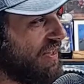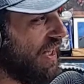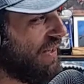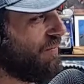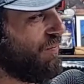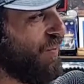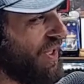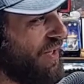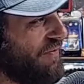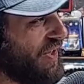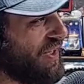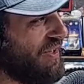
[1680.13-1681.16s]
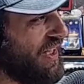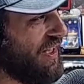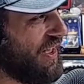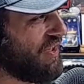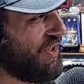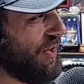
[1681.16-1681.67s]
like, when the fuck is he
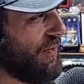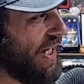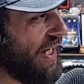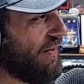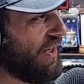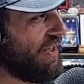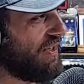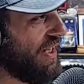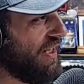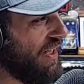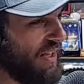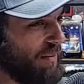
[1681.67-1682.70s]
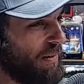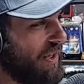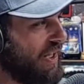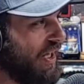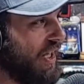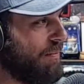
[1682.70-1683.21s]
going to slow down? He's at up in
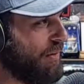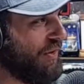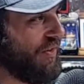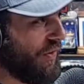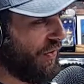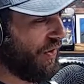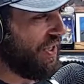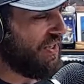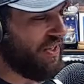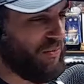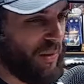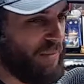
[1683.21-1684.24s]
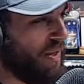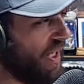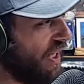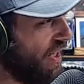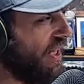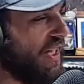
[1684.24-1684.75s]
the upper 30s. He's right
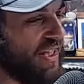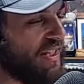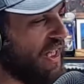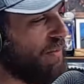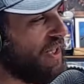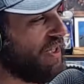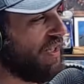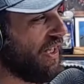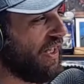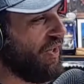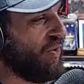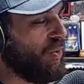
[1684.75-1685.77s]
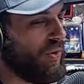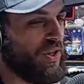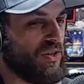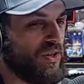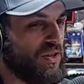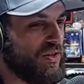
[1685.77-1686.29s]
behind. He's got to be the second
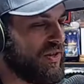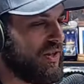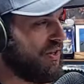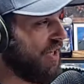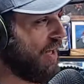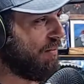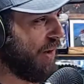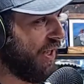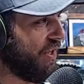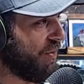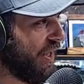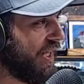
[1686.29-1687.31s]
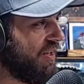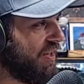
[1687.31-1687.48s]
oldest to Tom Brady, right?